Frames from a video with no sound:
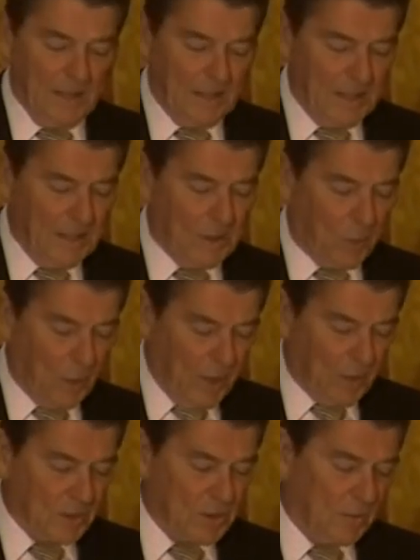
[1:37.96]
the
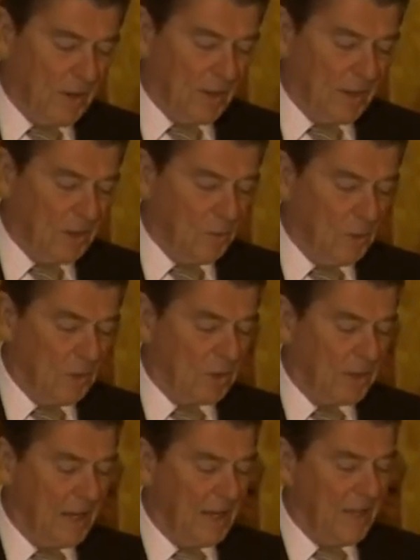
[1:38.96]
critical struggle in the world
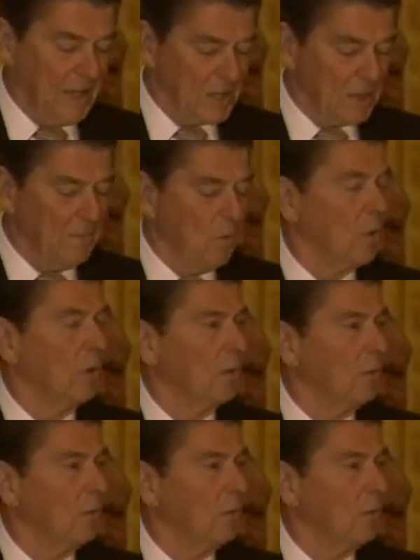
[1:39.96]
today is a moral